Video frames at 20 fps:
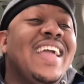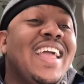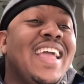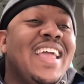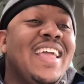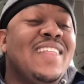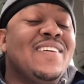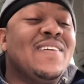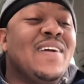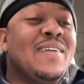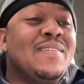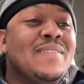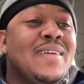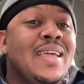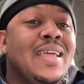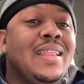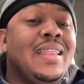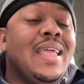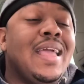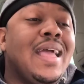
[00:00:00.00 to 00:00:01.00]
Anyway,
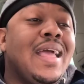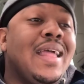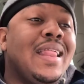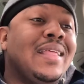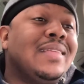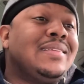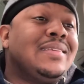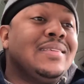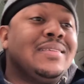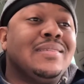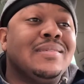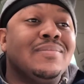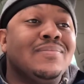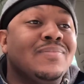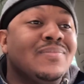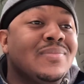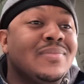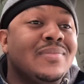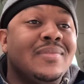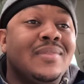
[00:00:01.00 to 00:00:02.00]
man, yeah, that's just
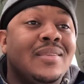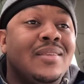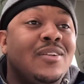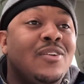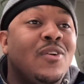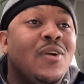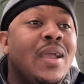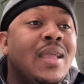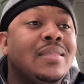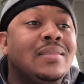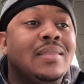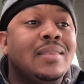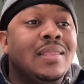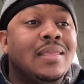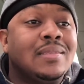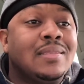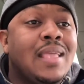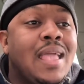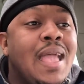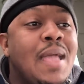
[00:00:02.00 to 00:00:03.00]
some
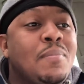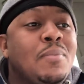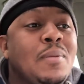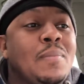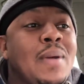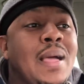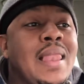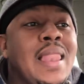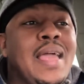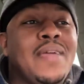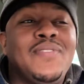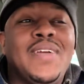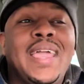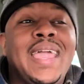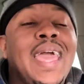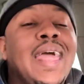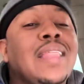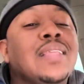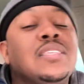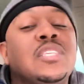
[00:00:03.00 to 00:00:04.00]
craziness that happened in my life. I
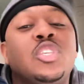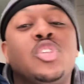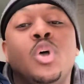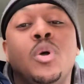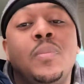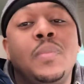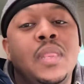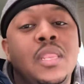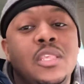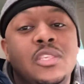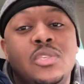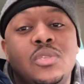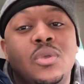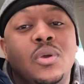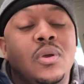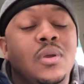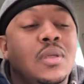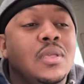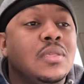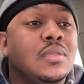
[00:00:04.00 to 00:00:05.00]
got so many
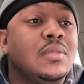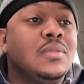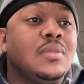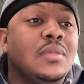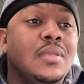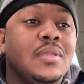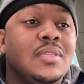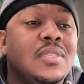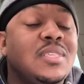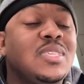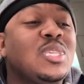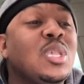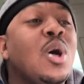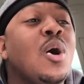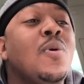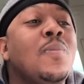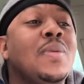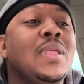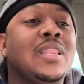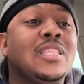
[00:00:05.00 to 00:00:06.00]
stories,
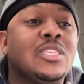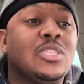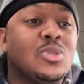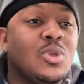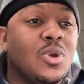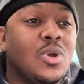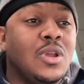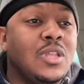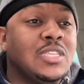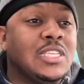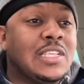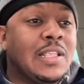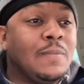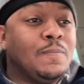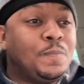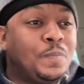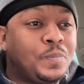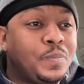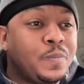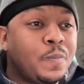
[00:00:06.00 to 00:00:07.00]
so many stories,
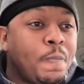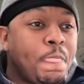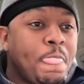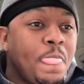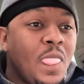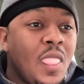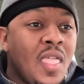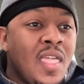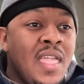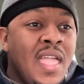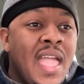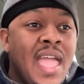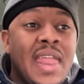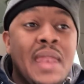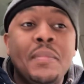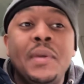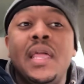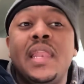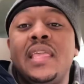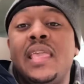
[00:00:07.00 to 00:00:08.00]

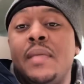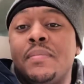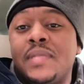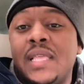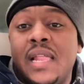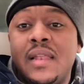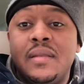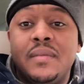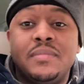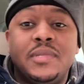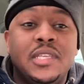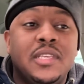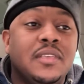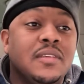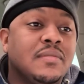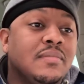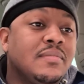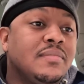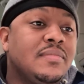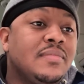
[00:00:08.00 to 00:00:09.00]
and I'm gonna keep telling them to
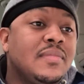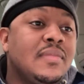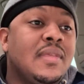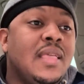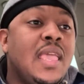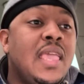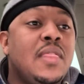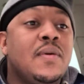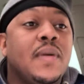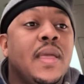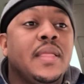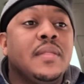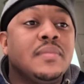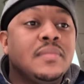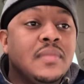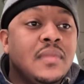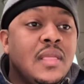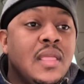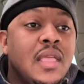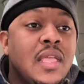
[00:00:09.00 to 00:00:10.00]
you. Anyway,
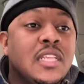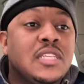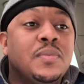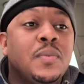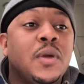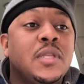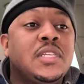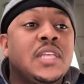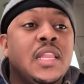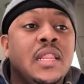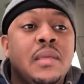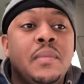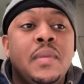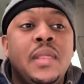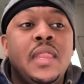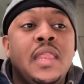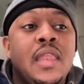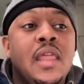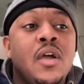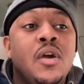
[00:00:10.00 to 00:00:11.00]
it's your boy Jay the
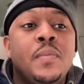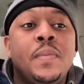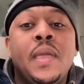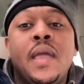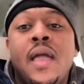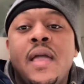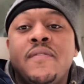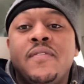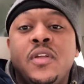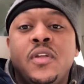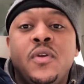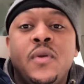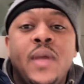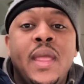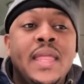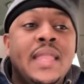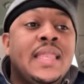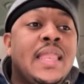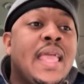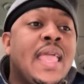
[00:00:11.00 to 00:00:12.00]
Comedian. I hope y'all have a
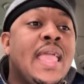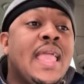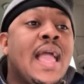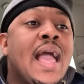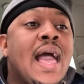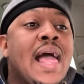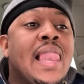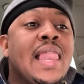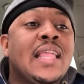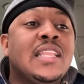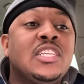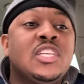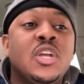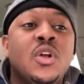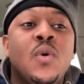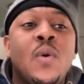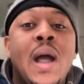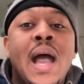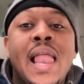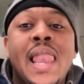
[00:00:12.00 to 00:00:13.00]
great day. Holla at
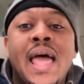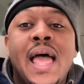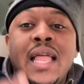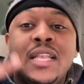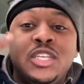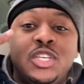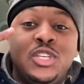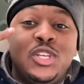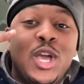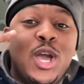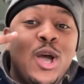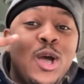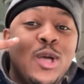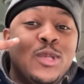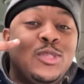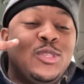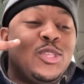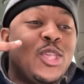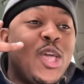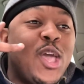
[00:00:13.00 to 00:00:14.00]
your guala
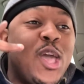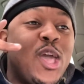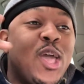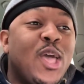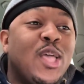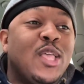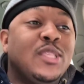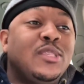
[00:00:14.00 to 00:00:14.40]
deuces.